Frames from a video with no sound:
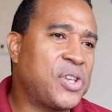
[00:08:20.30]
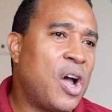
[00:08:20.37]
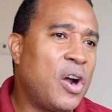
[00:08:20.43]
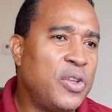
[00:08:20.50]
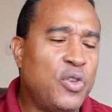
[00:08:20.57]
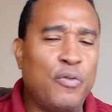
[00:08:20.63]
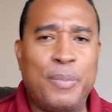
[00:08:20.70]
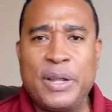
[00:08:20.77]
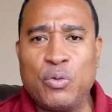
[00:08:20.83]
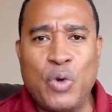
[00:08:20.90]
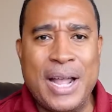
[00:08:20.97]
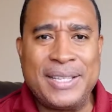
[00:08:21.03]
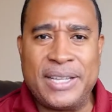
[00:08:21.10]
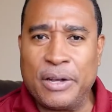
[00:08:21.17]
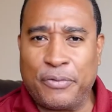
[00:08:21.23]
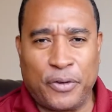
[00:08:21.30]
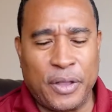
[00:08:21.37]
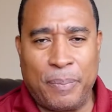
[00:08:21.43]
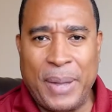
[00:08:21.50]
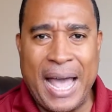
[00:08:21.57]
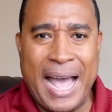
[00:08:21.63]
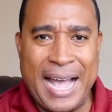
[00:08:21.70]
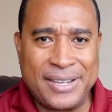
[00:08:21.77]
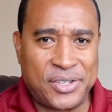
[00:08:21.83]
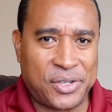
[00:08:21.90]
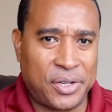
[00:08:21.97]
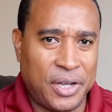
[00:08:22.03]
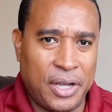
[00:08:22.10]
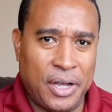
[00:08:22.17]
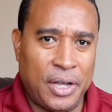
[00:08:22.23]
are you've been renting for the
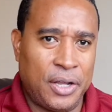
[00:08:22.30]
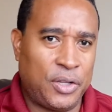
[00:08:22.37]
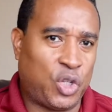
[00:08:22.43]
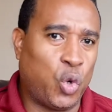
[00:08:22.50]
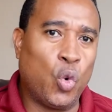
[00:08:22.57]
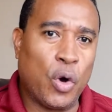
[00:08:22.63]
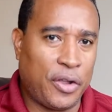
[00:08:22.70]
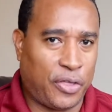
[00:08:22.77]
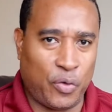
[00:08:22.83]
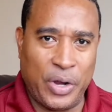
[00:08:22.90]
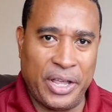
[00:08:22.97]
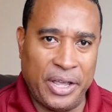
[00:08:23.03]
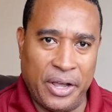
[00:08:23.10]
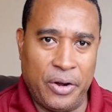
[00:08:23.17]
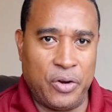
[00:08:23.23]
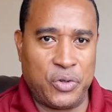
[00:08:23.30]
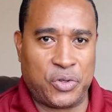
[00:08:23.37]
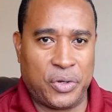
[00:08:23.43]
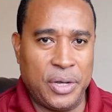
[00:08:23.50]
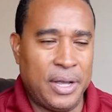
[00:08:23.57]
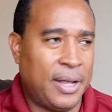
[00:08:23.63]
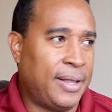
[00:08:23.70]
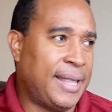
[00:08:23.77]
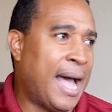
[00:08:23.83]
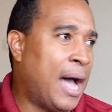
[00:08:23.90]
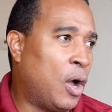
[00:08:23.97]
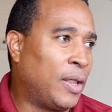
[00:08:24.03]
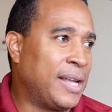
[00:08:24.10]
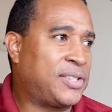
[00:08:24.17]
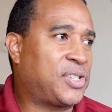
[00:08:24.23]
past 2 or 3 years.
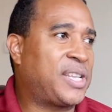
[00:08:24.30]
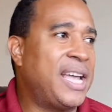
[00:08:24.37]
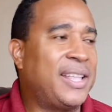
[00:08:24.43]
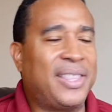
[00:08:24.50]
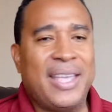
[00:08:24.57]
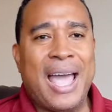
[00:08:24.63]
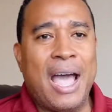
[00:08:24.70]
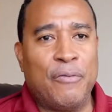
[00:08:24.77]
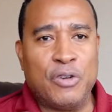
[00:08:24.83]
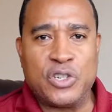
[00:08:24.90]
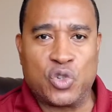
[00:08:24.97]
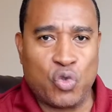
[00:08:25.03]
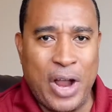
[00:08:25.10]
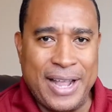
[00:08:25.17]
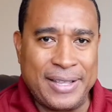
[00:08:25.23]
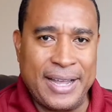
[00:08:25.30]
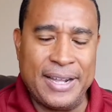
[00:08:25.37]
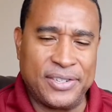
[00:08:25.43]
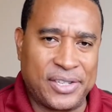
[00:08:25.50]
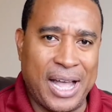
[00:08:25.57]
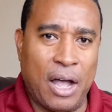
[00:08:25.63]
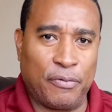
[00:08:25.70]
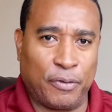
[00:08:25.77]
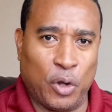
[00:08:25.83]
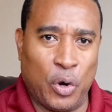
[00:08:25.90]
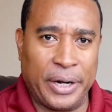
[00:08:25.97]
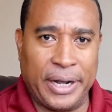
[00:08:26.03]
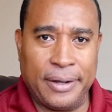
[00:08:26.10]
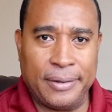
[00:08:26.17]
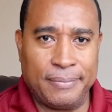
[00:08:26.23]
Now let's take the average rent in South
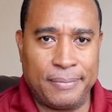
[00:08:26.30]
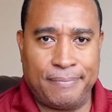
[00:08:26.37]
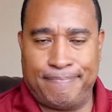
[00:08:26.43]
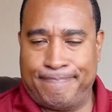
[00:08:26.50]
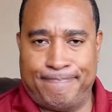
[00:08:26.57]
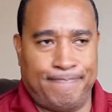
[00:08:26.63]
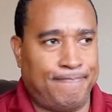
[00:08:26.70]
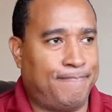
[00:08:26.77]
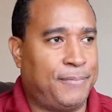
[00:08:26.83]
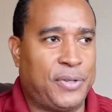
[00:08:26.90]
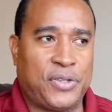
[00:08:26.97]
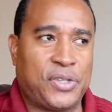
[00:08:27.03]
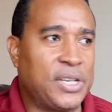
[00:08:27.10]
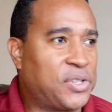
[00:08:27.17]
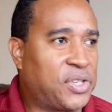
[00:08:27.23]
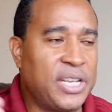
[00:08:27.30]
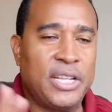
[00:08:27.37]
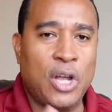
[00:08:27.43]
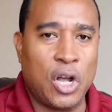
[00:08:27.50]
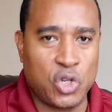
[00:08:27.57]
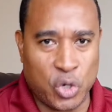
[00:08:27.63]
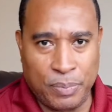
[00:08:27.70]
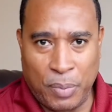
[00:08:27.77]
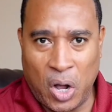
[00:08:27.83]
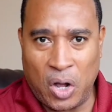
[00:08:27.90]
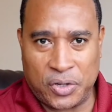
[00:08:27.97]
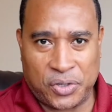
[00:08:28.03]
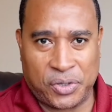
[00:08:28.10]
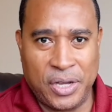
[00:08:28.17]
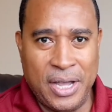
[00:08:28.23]
Florida,
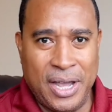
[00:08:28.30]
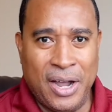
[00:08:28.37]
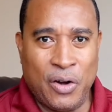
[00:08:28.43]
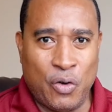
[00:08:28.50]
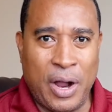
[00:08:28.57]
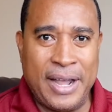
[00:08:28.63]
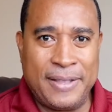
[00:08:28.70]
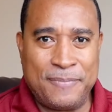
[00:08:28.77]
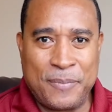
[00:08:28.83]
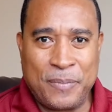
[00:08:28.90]
$1,600, right?